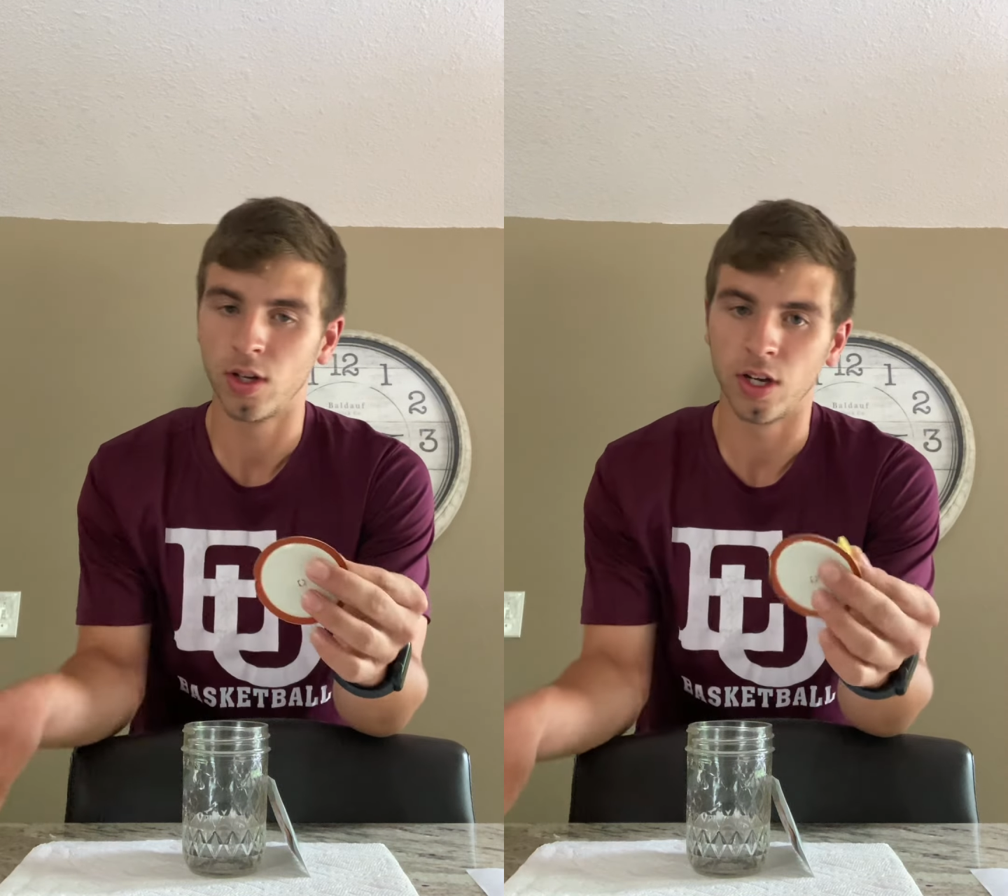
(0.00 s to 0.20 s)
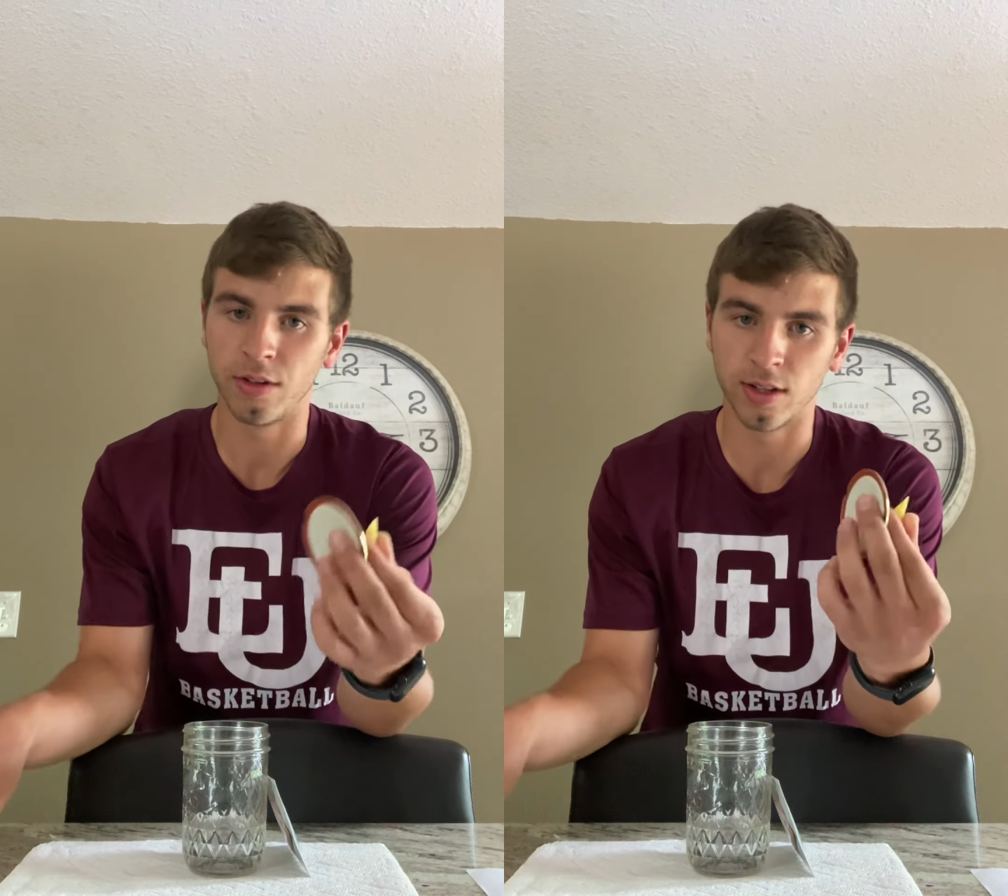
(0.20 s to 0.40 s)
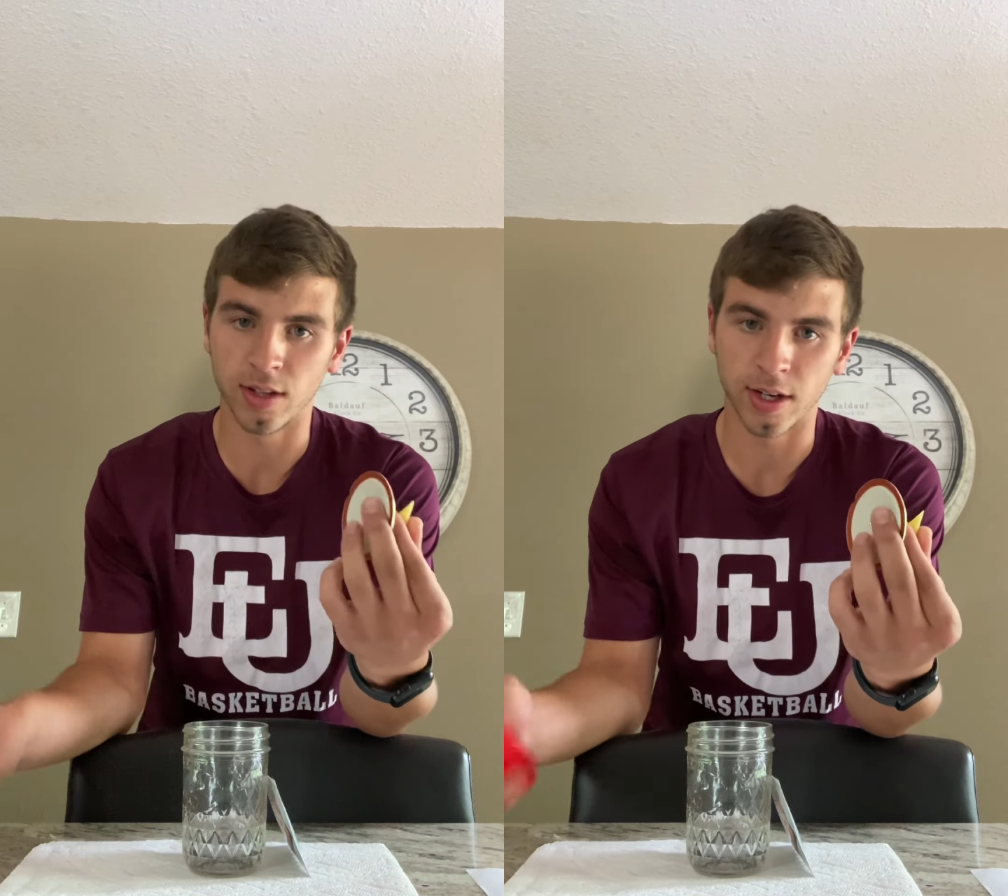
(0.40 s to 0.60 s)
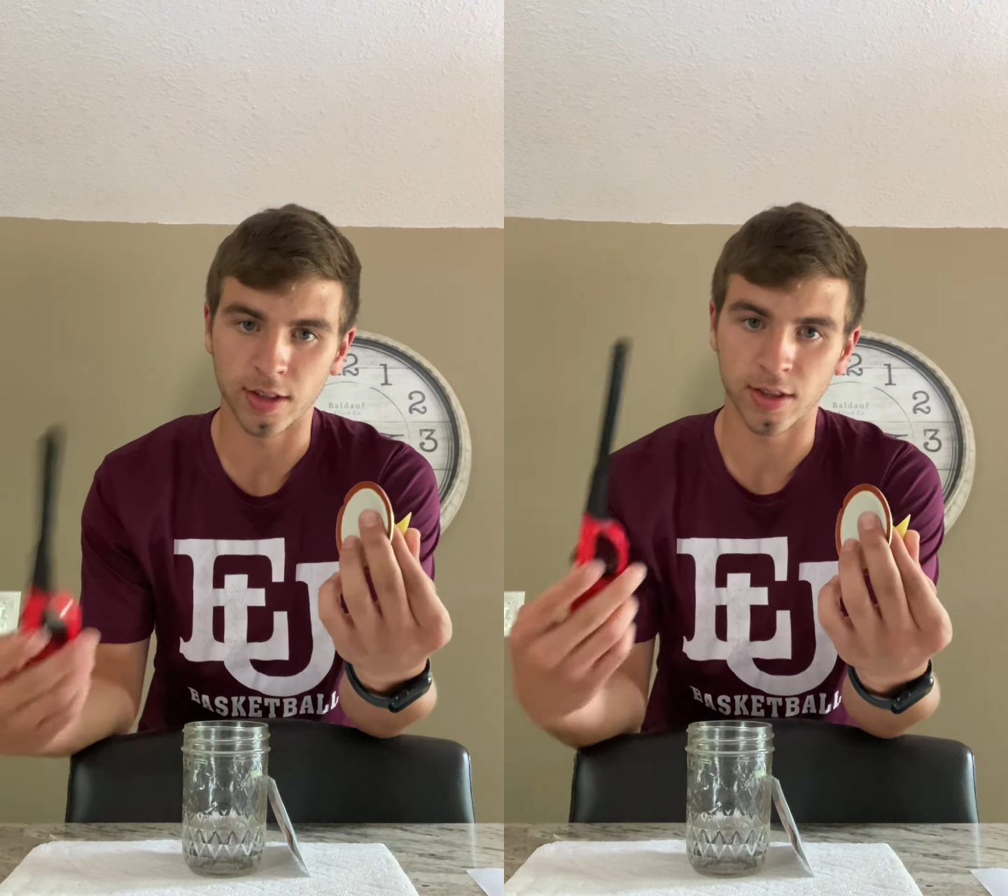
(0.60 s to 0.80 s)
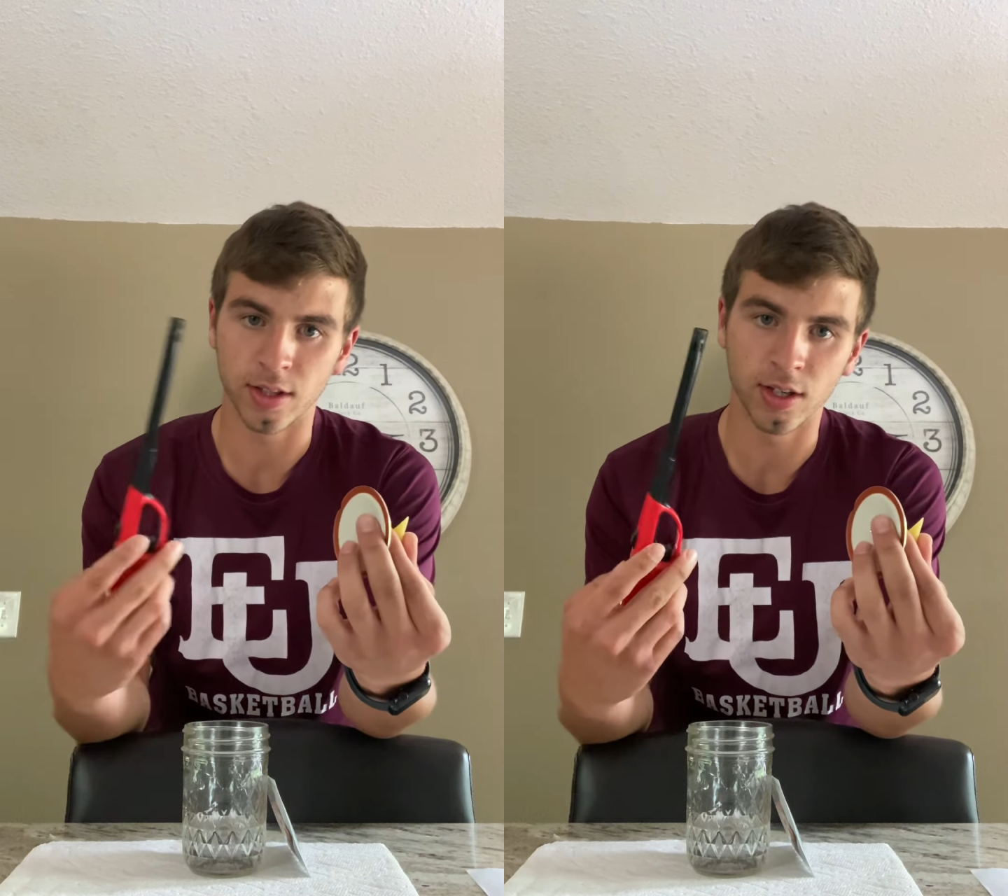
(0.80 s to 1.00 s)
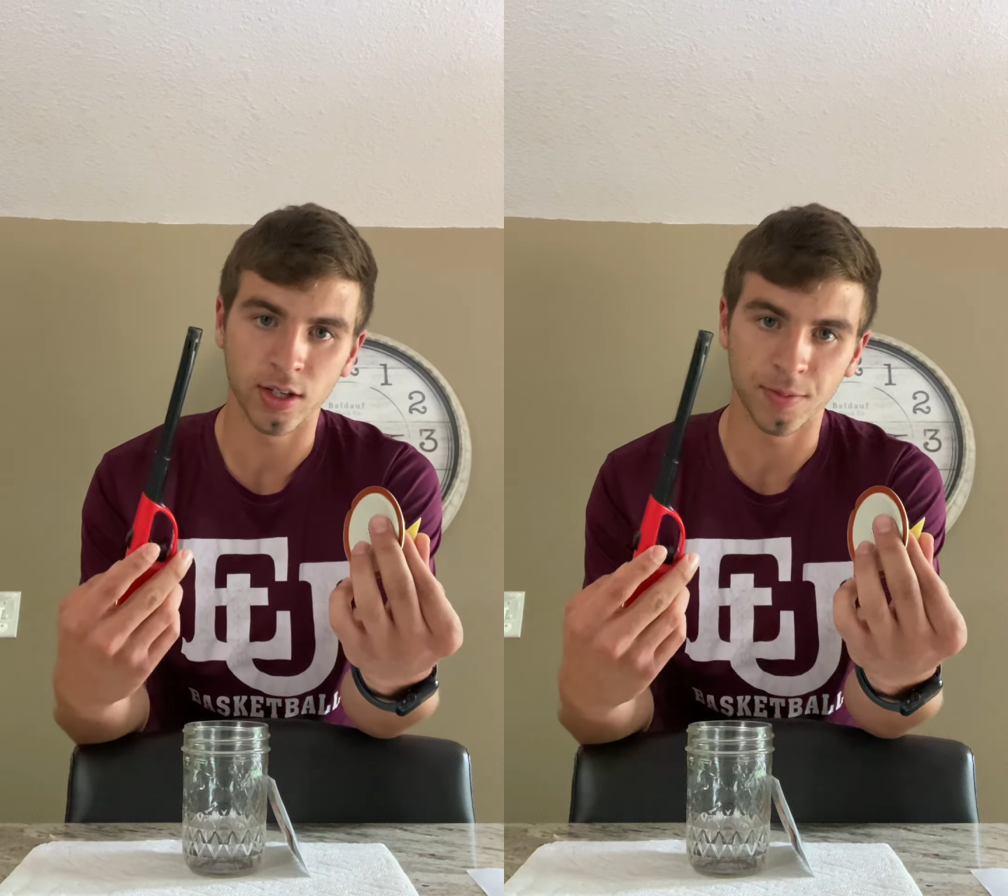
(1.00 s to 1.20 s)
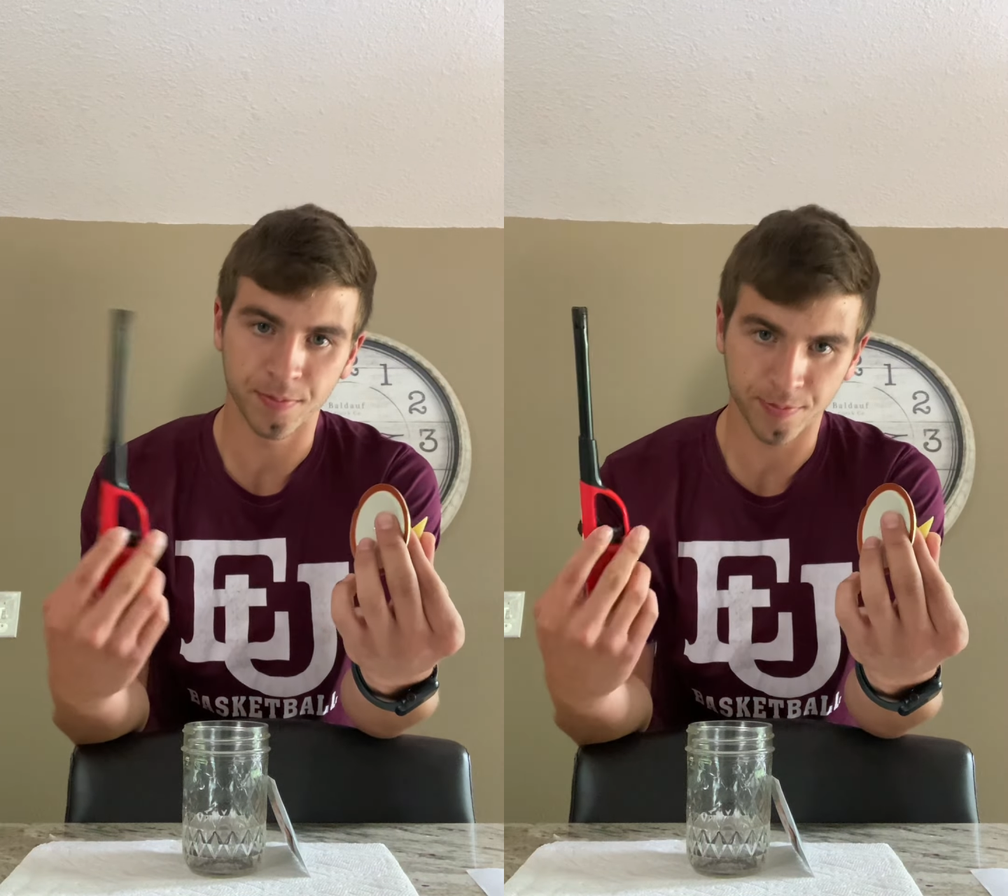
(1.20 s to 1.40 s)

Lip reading: and then light the